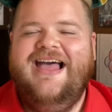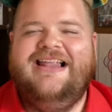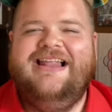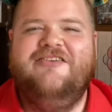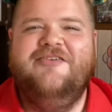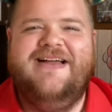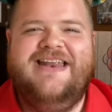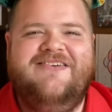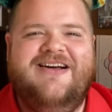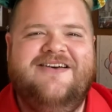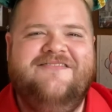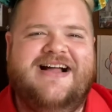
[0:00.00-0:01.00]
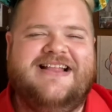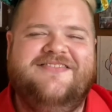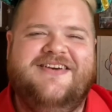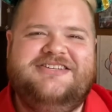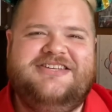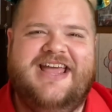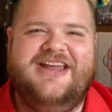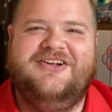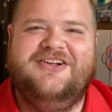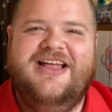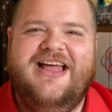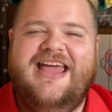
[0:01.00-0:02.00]
Hello everybody, welcome back to my
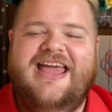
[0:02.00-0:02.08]
channel.